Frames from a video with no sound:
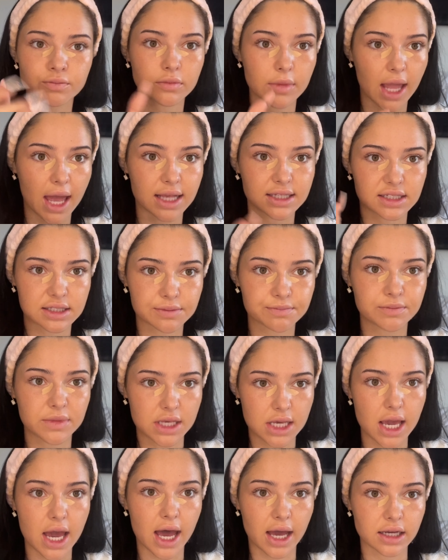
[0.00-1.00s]

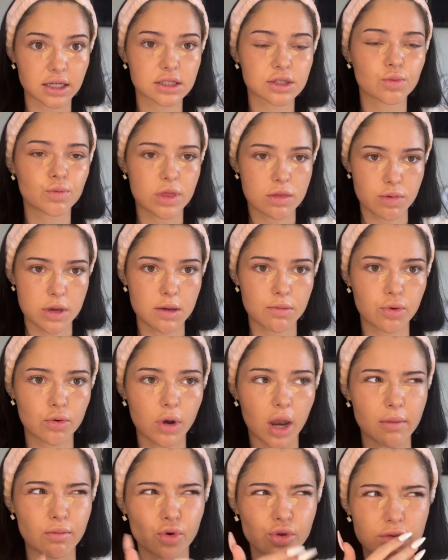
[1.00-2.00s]
sex with people
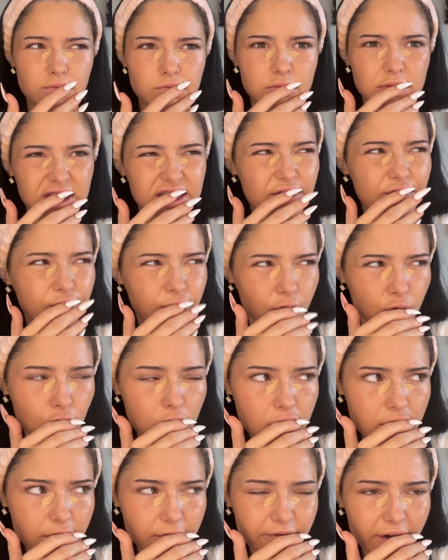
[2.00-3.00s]
like more than, is it
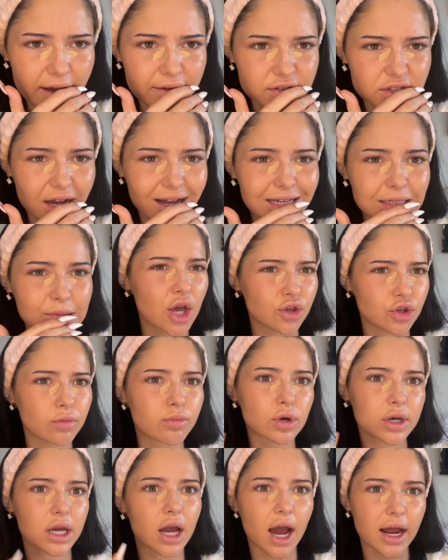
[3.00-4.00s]
4 or 5 times, your
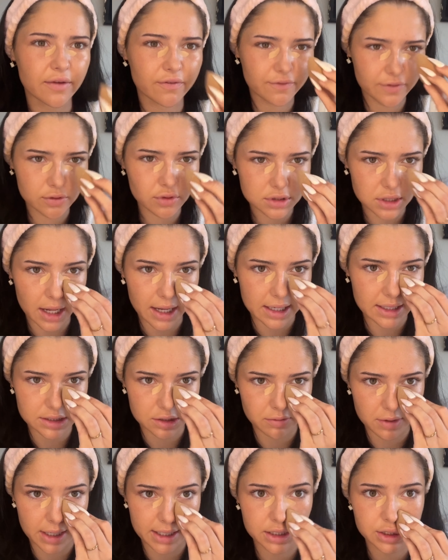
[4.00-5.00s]
body kind of feels like it's a
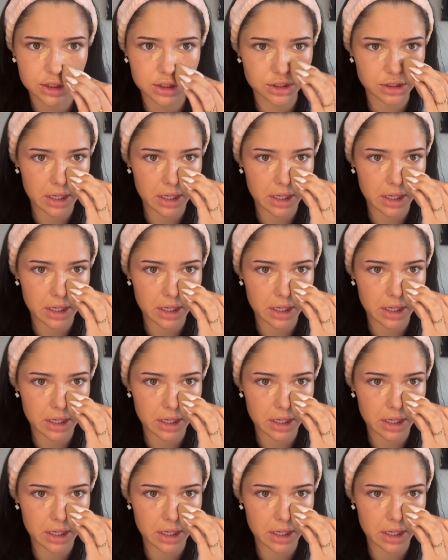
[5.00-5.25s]
relationship.